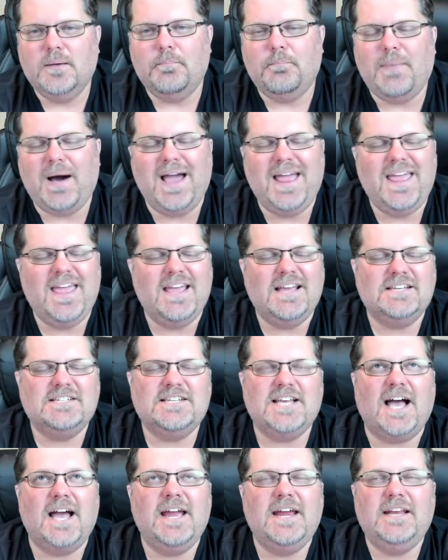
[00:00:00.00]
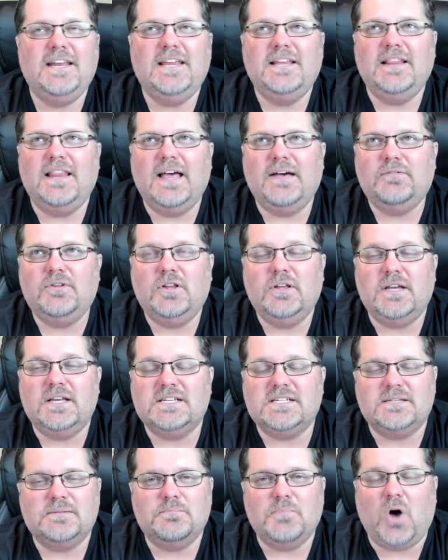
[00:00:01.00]
my anxiety level
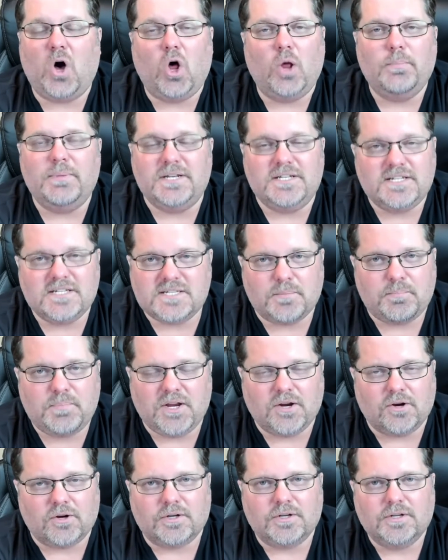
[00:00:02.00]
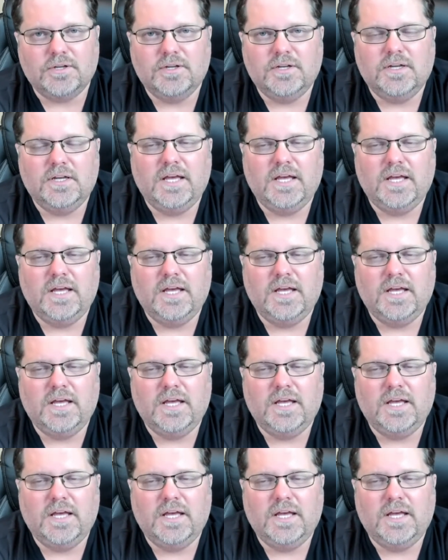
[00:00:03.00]
is all but disappeared.